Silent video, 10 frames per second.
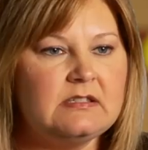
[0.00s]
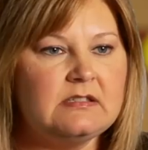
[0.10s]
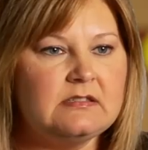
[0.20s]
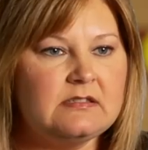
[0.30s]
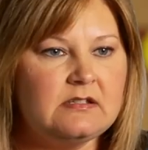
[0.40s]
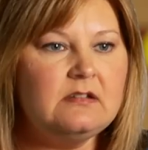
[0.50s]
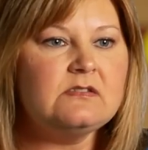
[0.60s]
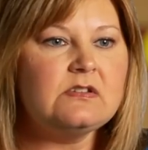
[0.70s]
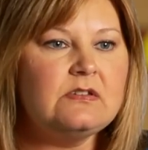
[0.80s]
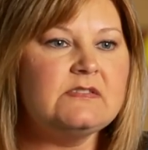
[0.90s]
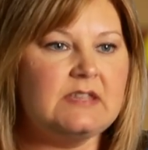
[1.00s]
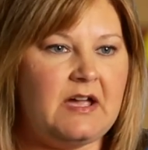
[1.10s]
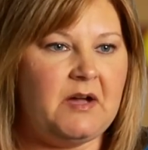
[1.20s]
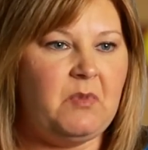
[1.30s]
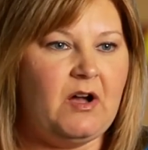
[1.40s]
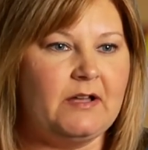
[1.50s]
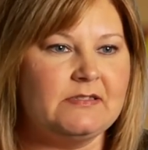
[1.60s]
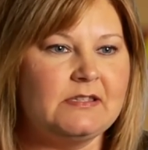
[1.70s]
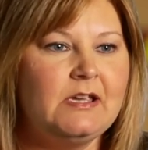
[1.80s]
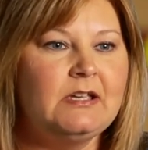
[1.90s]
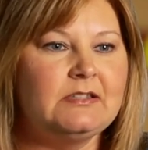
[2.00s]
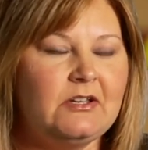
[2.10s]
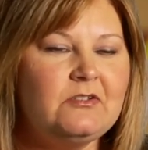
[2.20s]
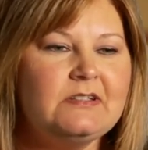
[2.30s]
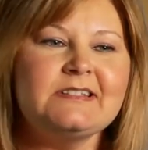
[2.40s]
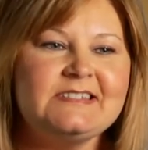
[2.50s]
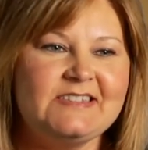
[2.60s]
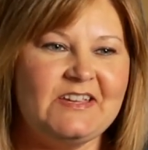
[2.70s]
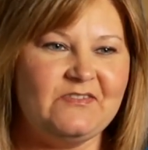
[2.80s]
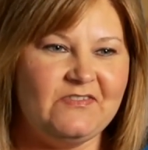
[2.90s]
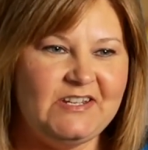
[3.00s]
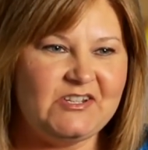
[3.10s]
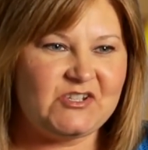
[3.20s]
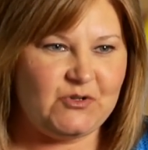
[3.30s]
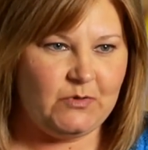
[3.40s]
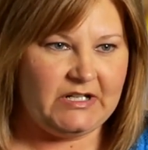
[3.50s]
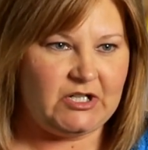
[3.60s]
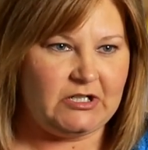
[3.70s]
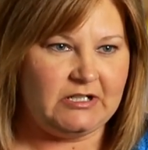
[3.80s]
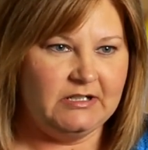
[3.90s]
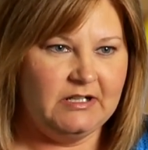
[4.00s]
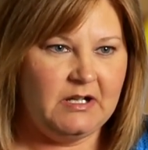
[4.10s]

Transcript: The students who used the iPods, not only did they finish quicker